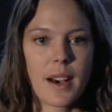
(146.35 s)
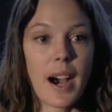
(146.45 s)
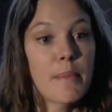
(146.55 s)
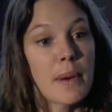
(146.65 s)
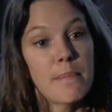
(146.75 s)

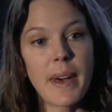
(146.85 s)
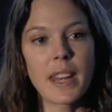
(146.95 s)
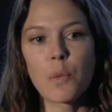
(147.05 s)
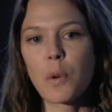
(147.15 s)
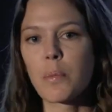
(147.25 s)
I met
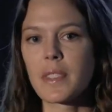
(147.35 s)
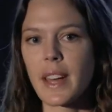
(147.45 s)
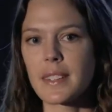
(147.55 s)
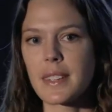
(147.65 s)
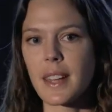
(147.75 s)
many women
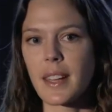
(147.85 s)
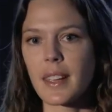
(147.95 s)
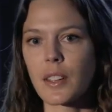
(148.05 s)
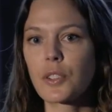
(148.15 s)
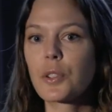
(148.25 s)
that
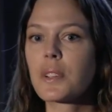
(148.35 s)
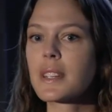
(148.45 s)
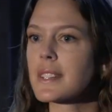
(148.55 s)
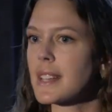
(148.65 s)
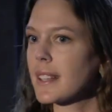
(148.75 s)
day,
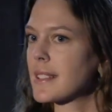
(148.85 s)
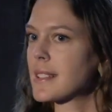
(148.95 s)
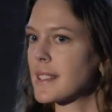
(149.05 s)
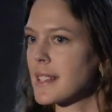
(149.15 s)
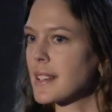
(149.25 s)
including
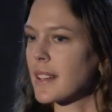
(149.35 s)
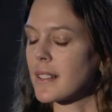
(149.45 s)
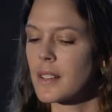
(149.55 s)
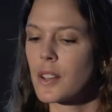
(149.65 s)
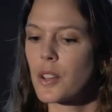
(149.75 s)
Celestina,
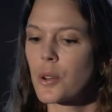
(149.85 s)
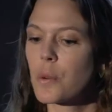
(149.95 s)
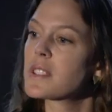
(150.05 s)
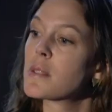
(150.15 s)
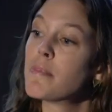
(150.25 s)

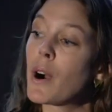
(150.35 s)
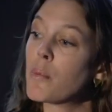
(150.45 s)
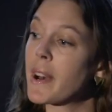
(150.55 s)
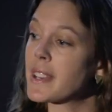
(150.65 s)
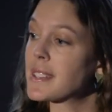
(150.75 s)
who was about
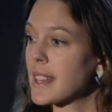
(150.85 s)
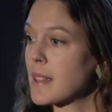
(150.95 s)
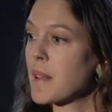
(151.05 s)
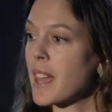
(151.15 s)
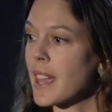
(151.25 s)
my
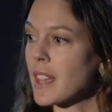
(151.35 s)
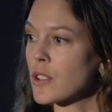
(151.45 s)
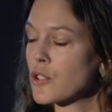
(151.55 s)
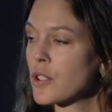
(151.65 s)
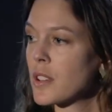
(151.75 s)
same
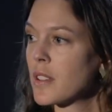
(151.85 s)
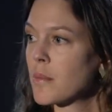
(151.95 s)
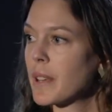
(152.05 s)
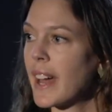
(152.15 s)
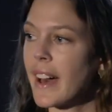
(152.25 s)
age,
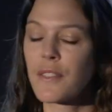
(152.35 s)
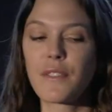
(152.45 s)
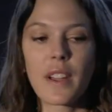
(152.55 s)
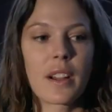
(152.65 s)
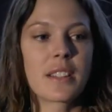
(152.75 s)
but had a
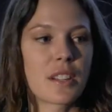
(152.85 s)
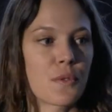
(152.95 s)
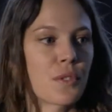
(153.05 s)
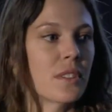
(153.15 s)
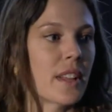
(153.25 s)
very
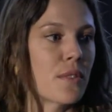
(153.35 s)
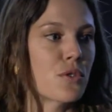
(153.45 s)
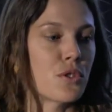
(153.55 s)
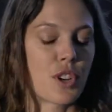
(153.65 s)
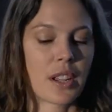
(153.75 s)
different life
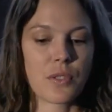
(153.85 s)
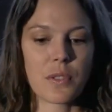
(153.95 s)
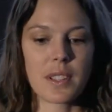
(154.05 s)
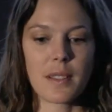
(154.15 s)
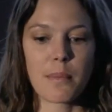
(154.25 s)

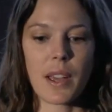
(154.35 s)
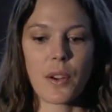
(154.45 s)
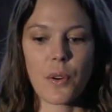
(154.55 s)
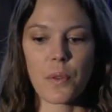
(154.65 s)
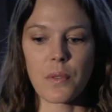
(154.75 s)
trajectory than my
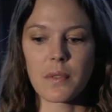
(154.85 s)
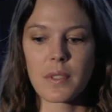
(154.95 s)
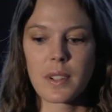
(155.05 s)
own.